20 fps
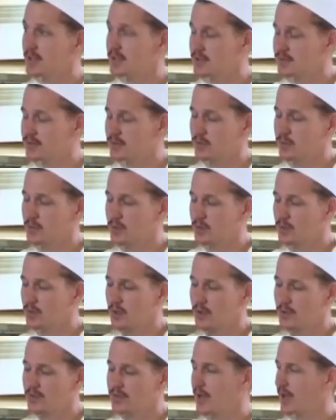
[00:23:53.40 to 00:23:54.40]
And these are what
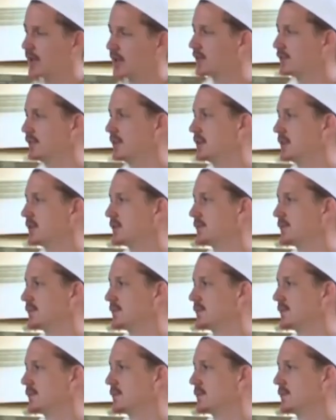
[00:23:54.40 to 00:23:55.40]
are called the A'rifin.
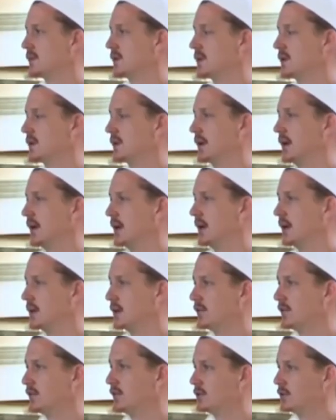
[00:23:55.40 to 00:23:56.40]

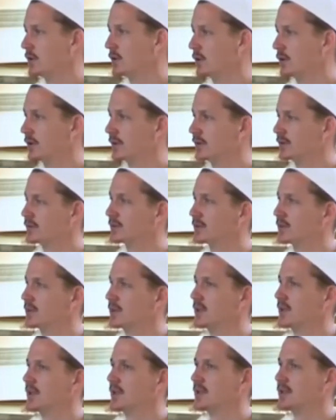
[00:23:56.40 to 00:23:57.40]
And if you
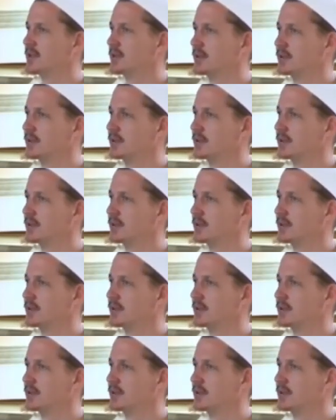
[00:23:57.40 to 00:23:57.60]
notice,